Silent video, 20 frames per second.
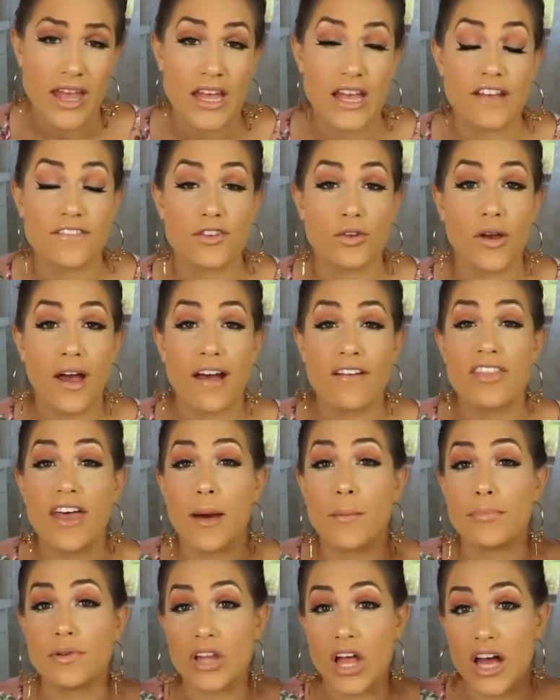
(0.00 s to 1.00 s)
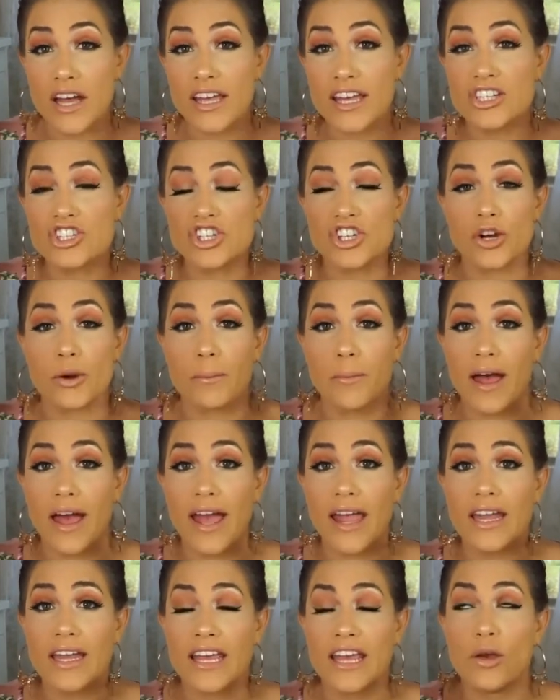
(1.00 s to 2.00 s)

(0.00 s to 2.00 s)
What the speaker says: If you have that blockage in your mind,